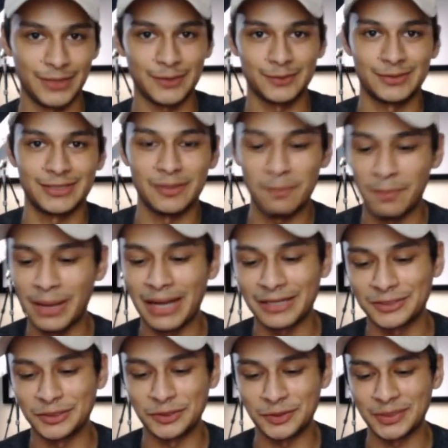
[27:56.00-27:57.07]
to
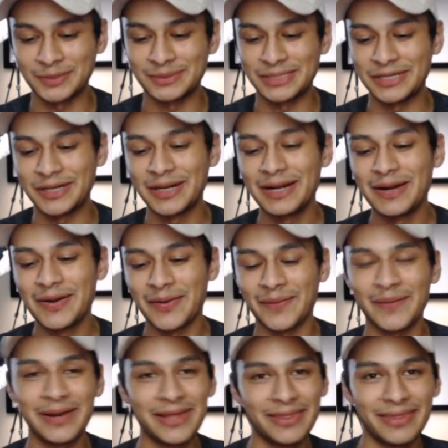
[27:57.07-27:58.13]
bash your dreams here
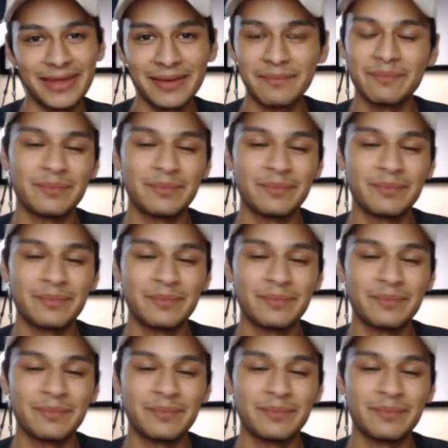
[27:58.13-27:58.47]
or anything,